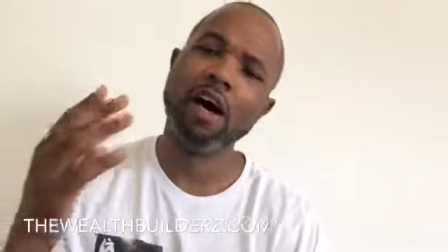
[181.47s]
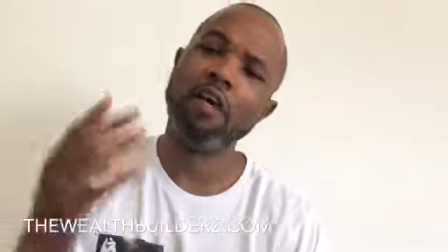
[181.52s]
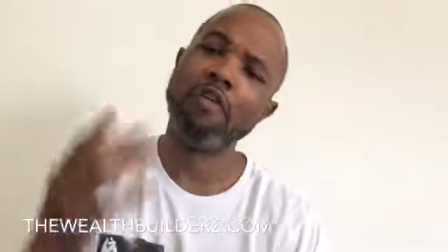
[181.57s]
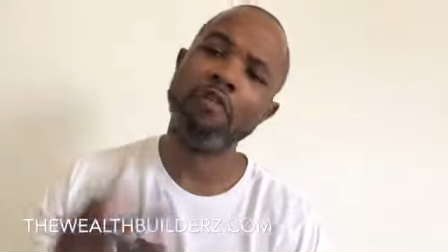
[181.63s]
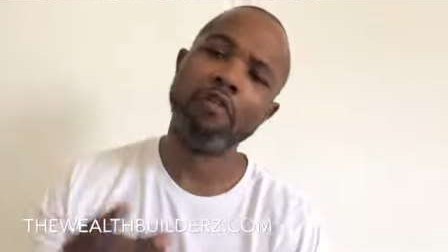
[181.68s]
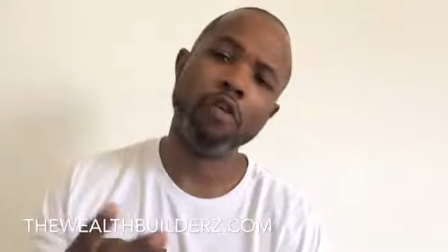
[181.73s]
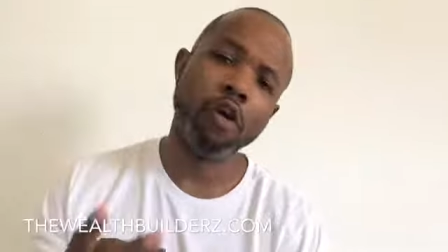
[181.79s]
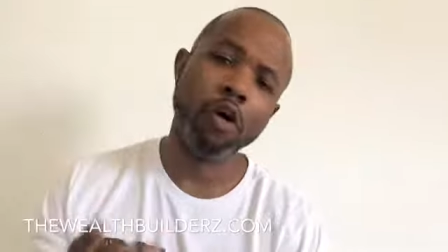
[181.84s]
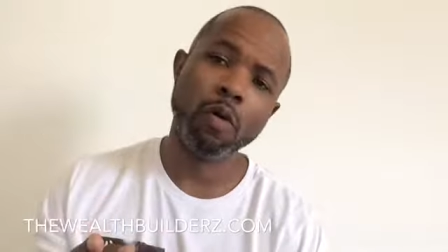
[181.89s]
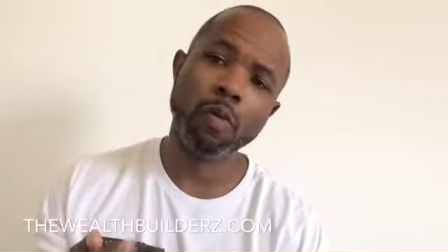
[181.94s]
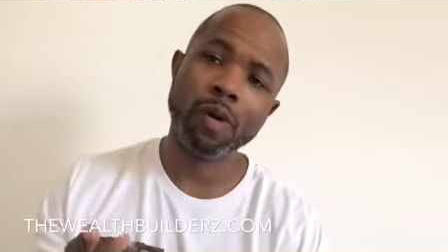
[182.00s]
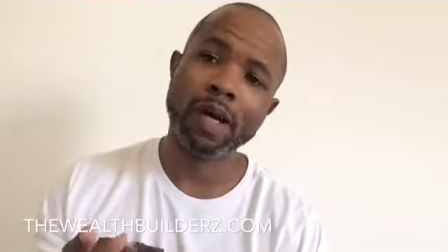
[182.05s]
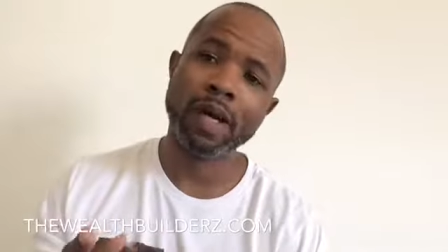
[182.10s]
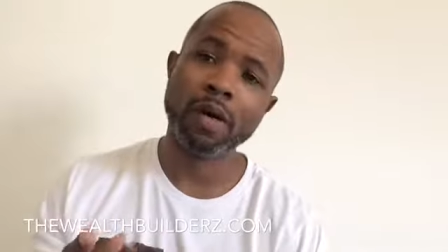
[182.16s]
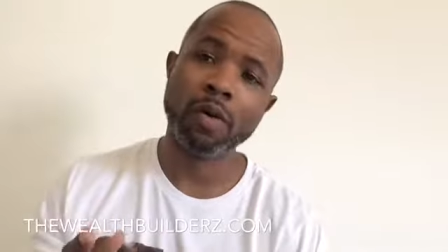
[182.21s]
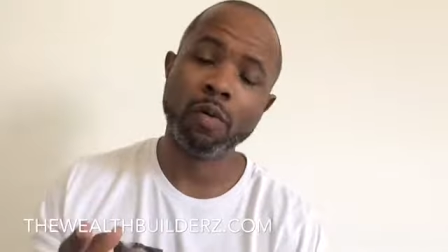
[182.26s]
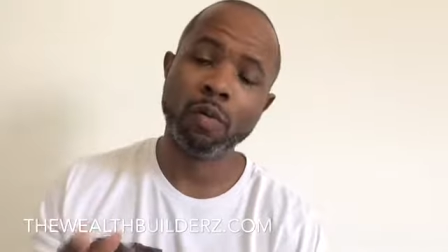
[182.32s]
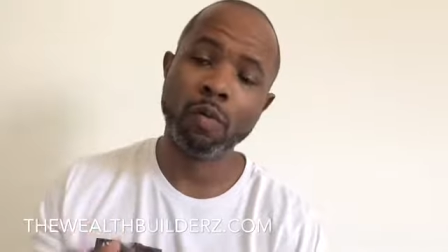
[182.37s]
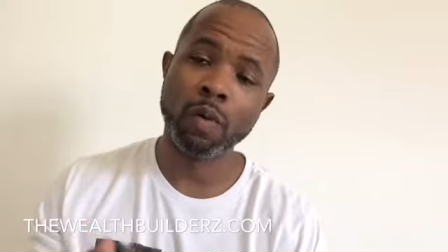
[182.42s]
a
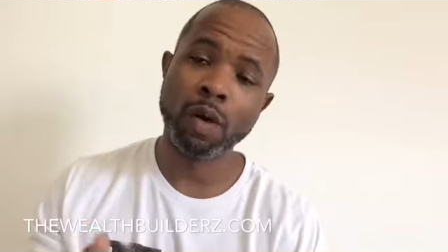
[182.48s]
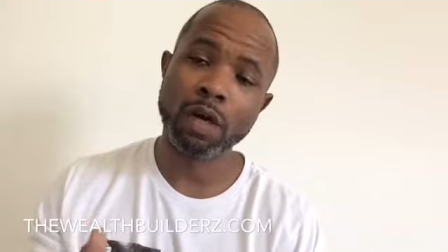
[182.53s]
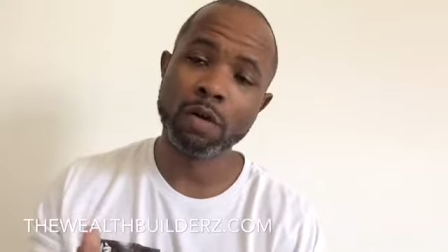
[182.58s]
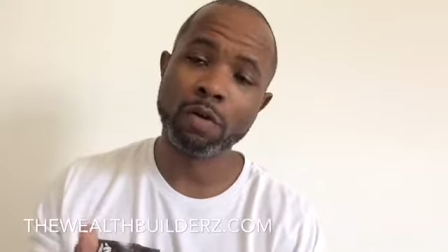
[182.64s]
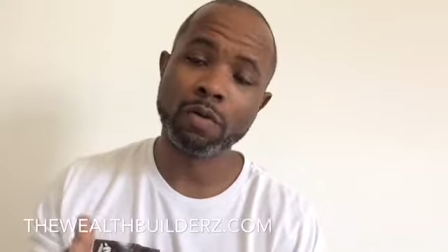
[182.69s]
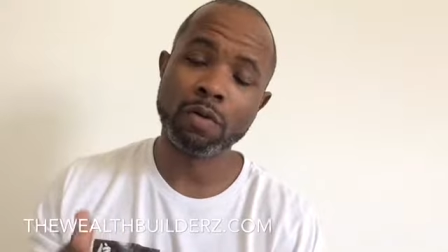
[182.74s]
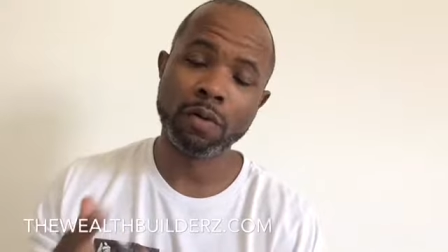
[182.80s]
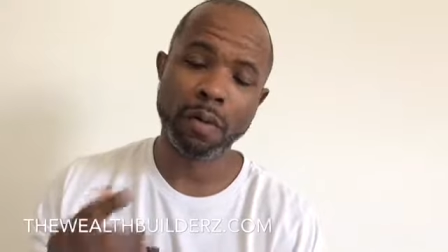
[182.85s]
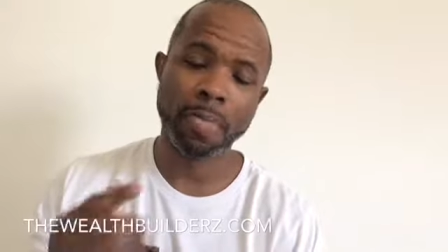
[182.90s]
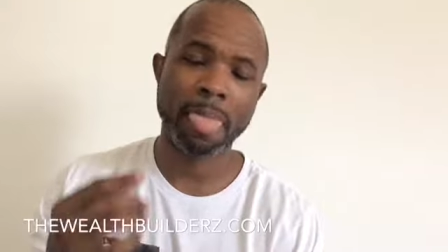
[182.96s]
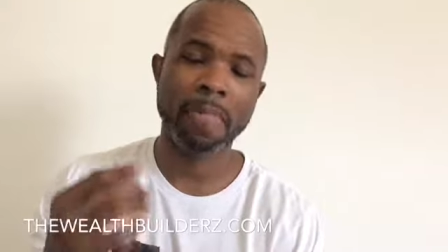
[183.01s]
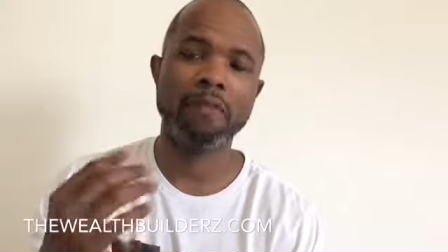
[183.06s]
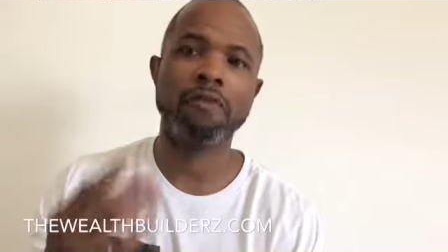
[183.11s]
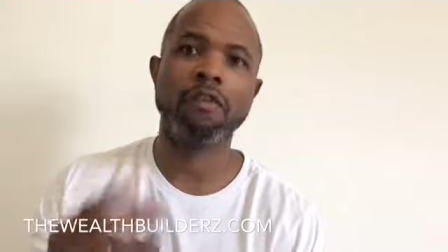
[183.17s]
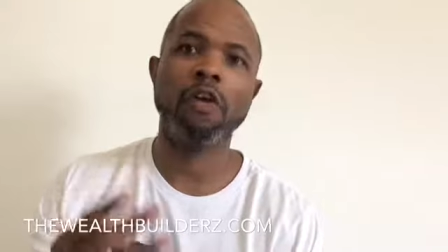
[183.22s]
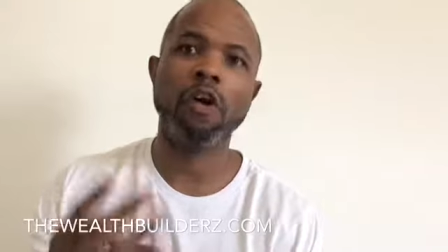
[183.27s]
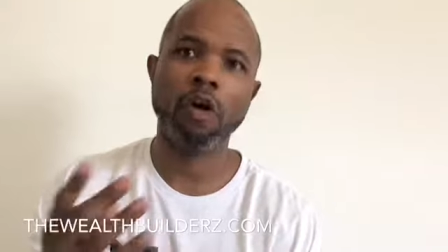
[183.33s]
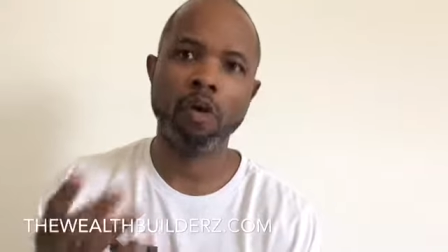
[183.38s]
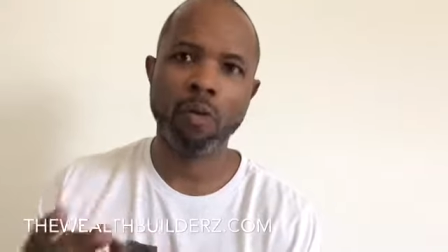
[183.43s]

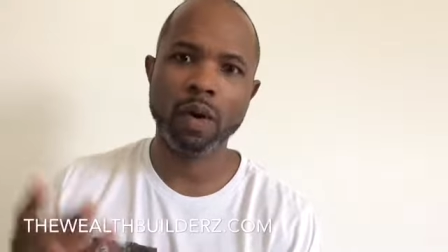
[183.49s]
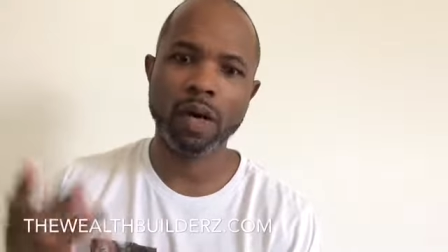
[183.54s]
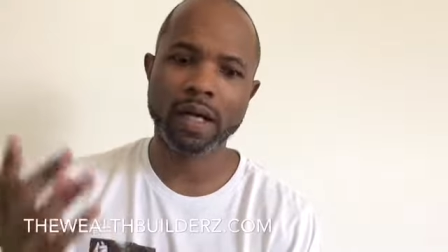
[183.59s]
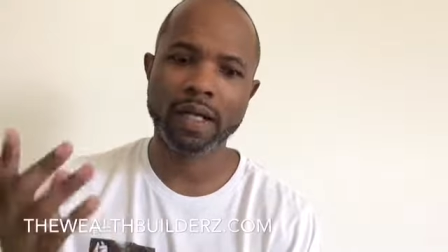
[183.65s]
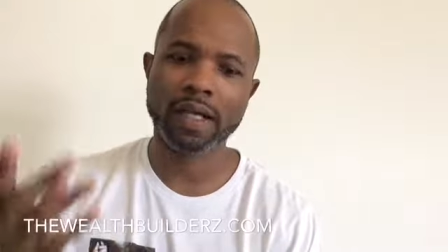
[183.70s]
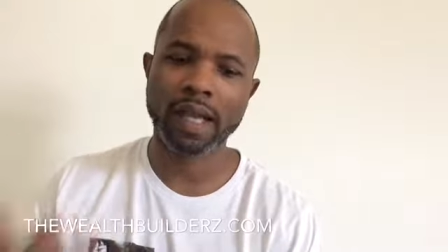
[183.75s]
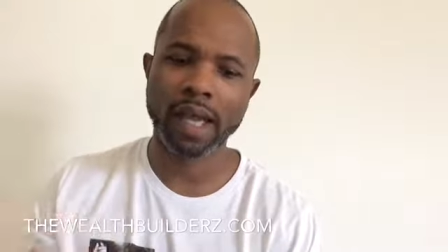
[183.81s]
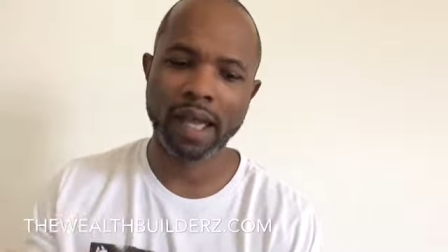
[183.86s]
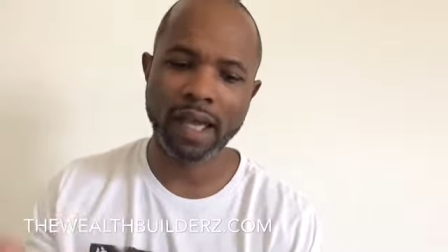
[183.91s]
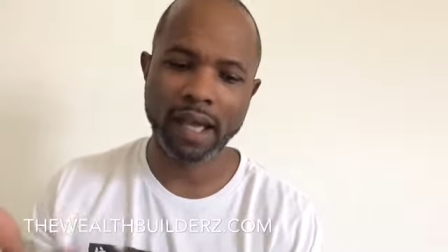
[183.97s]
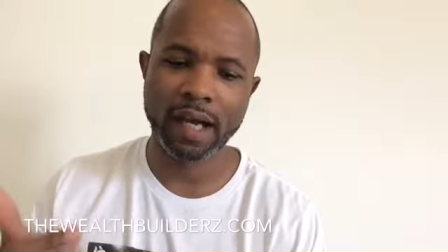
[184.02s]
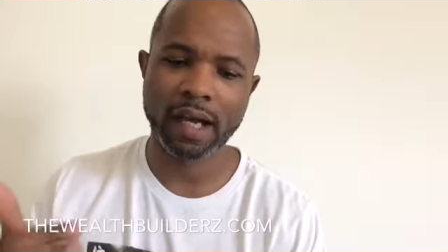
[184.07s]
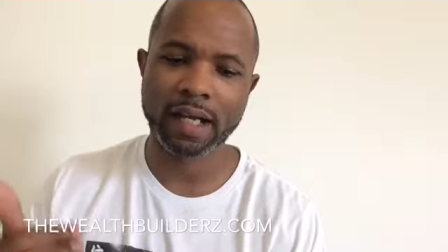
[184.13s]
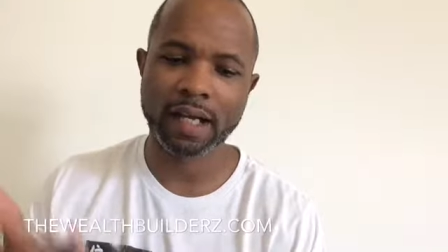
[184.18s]
401k